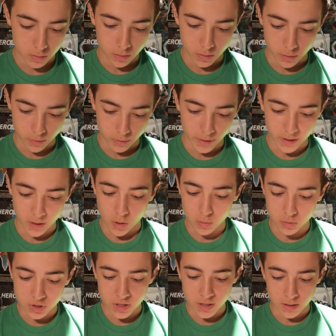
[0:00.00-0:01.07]
or like
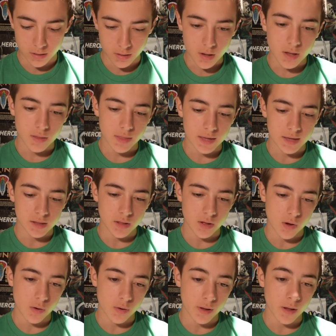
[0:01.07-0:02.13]
OG Nike
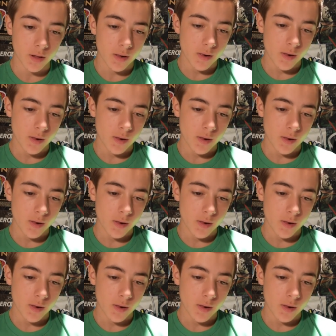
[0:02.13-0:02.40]
Lakota,